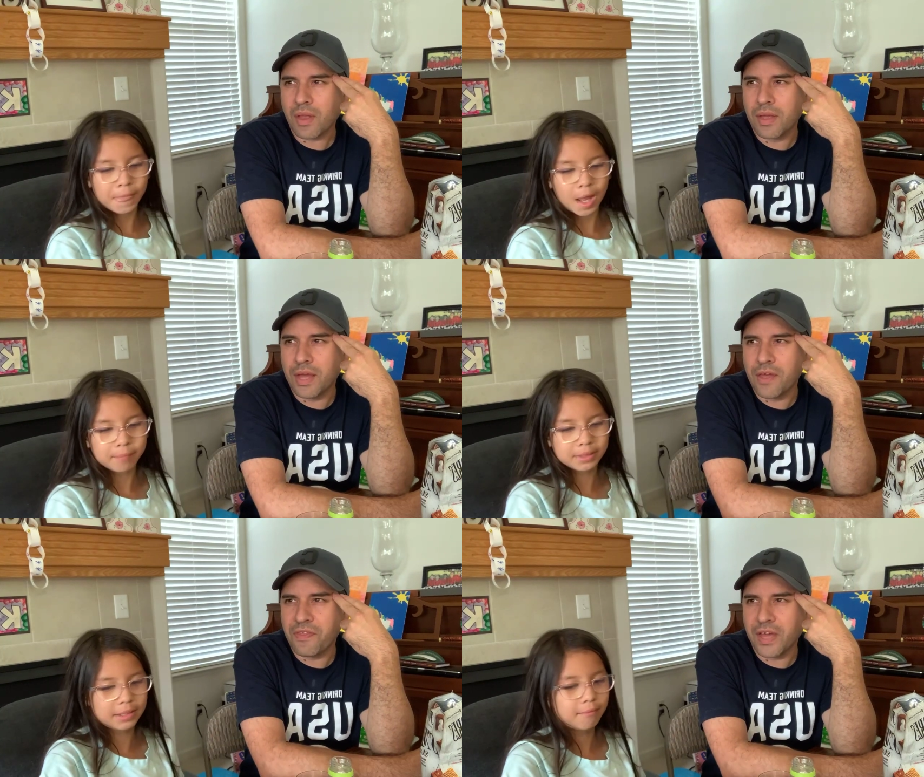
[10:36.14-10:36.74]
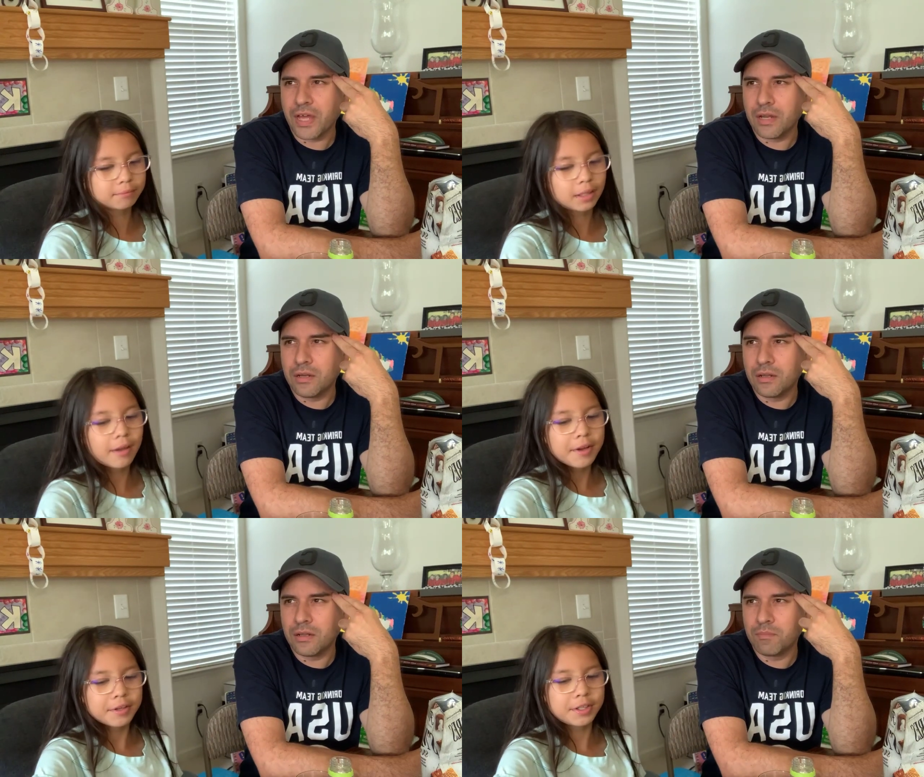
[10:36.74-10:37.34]
Speaker 1: and
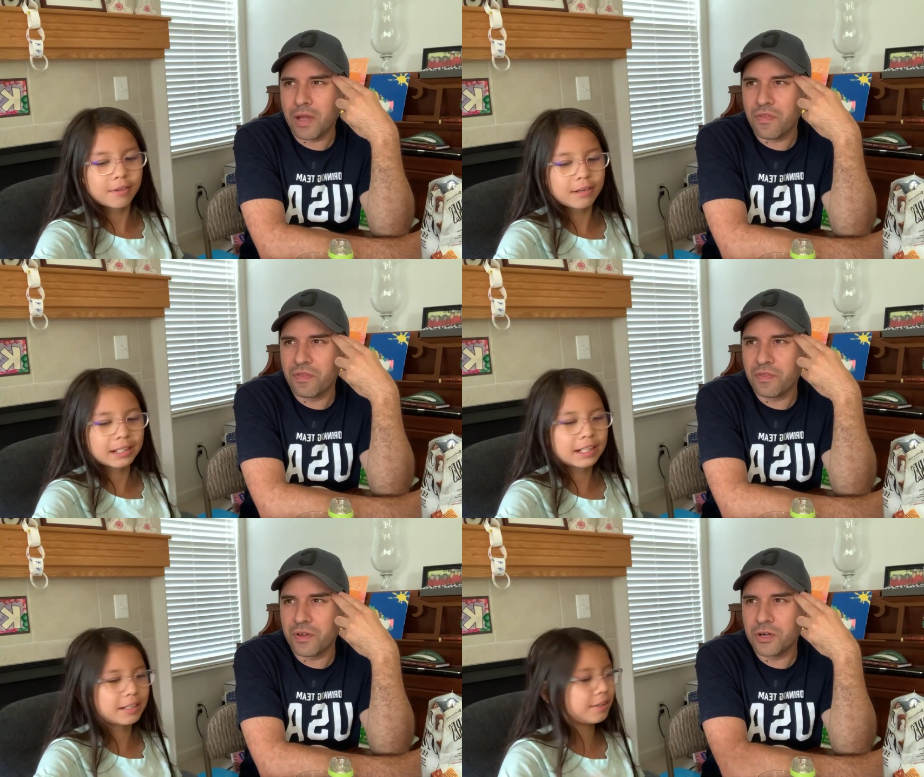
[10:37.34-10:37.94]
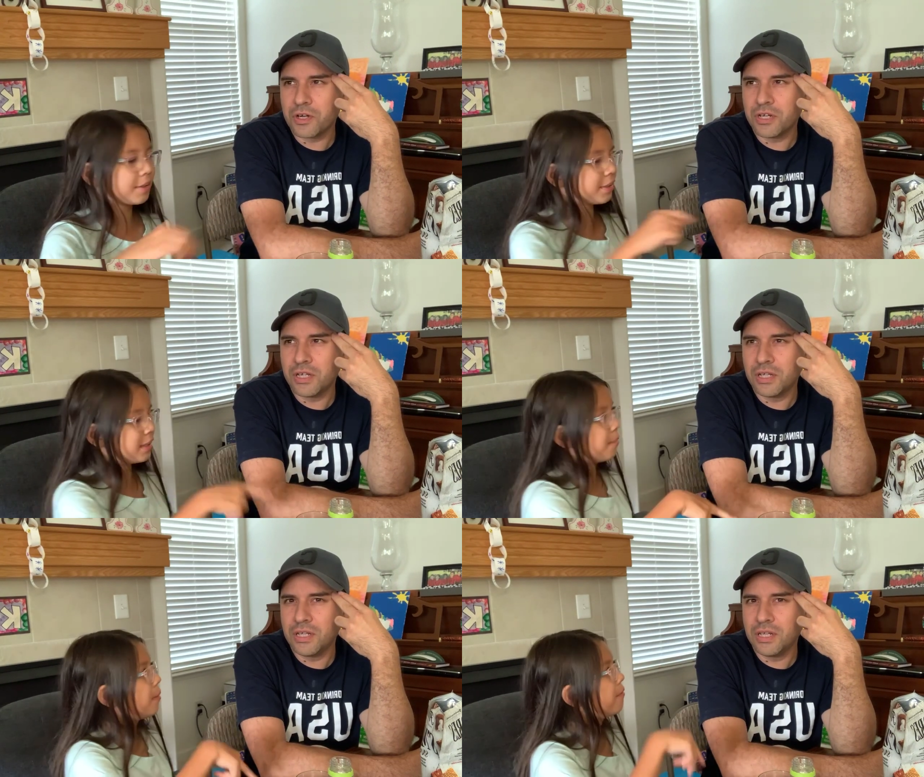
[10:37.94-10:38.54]
then. Do you want to get another
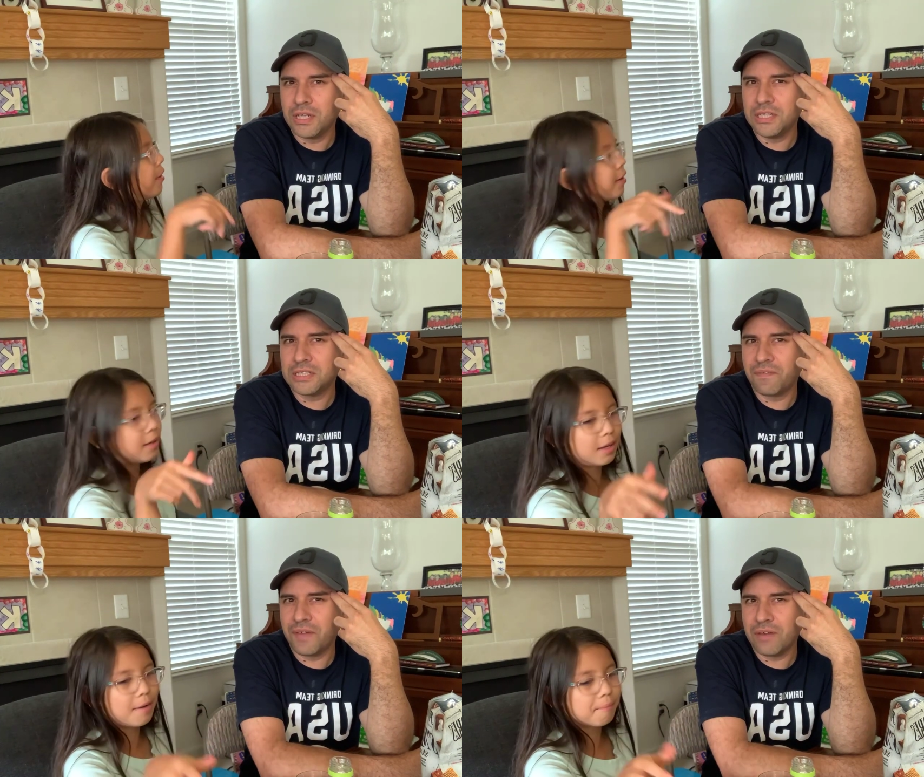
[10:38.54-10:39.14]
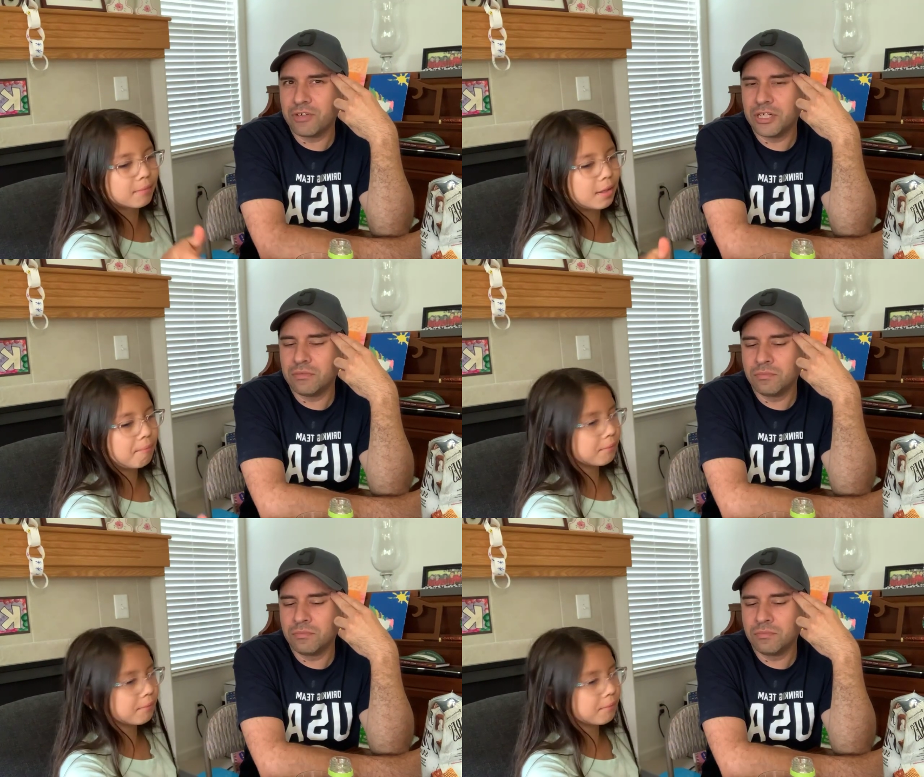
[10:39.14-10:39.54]
sip of your uh, favorite?